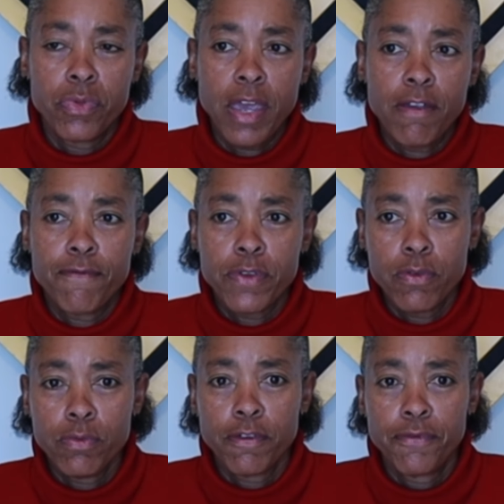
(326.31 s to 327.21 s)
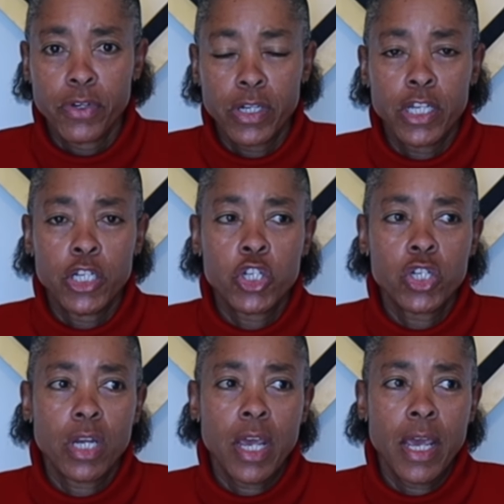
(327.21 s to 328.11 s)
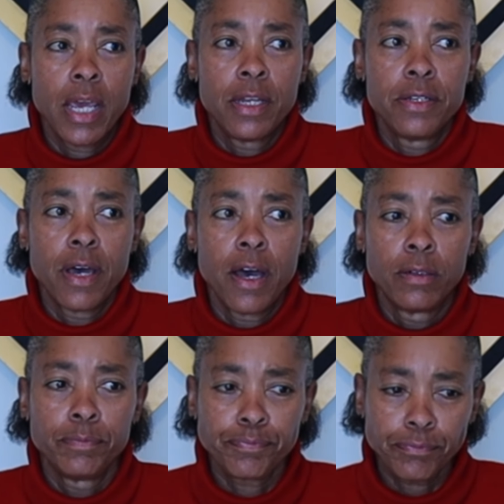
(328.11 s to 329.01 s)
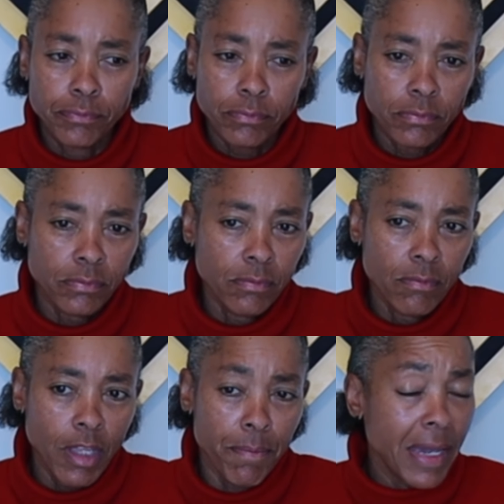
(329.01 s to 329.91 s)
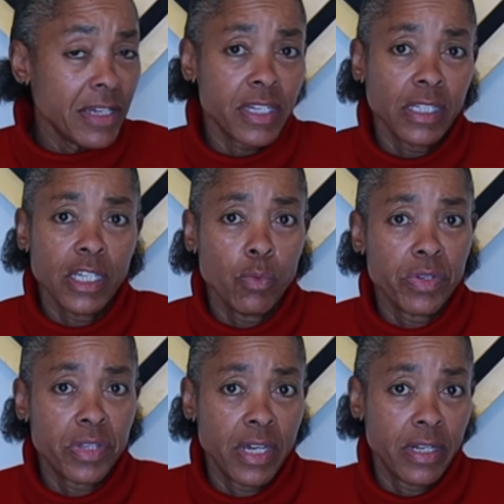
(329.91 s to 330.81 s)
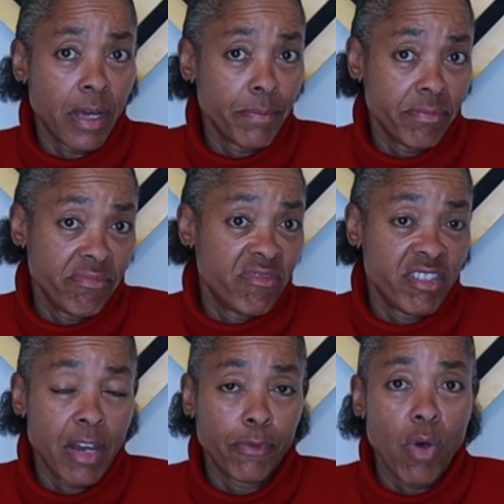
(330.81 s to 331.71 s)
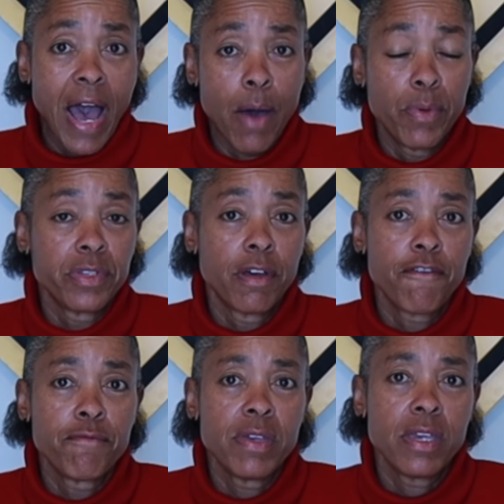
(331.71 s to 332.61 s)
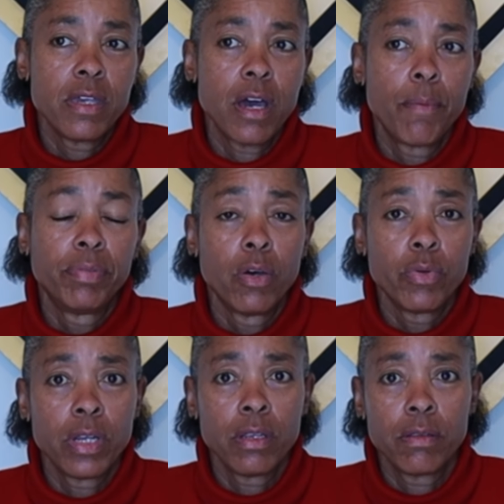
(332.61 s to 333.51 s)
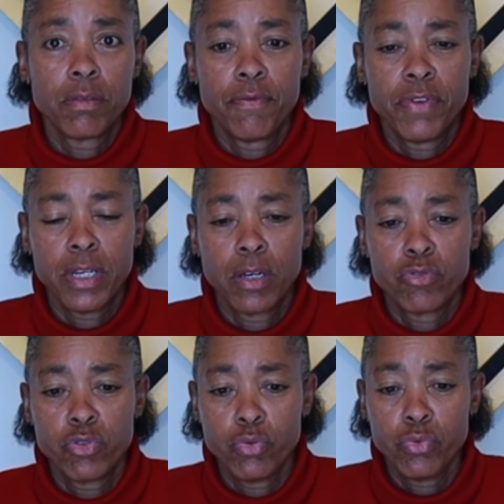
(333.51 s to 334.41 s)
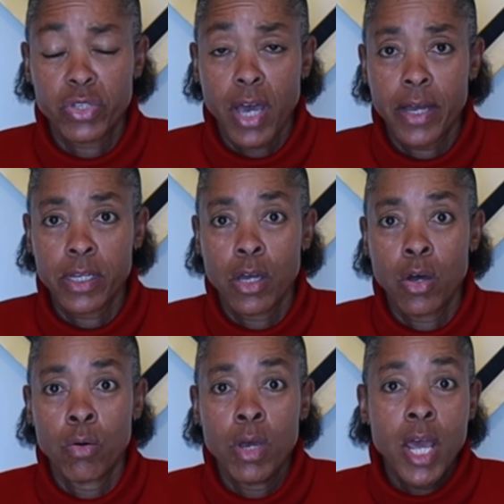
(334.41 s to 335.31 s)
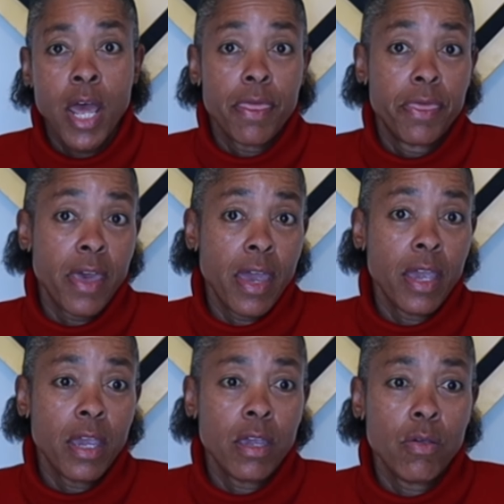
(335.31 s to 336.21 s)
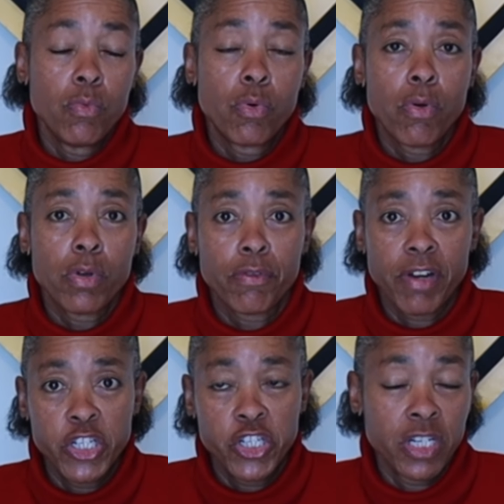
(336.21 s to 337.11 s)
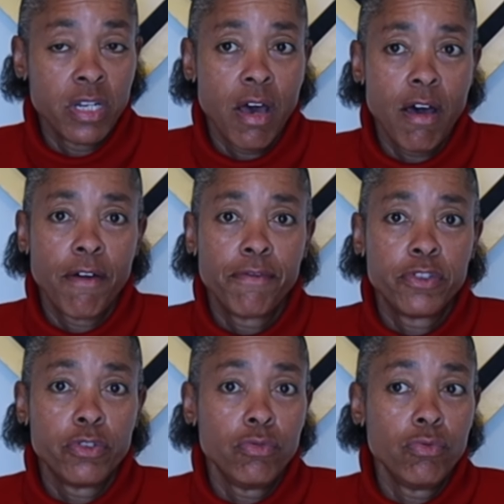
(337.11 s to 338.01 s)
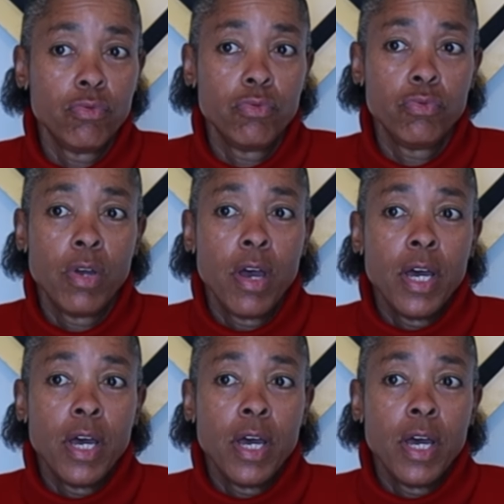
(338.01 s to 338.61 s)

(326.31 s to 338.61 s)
They viewed the footage, and basically within several hours of me uploading the video to Skydio, they were gracious enough to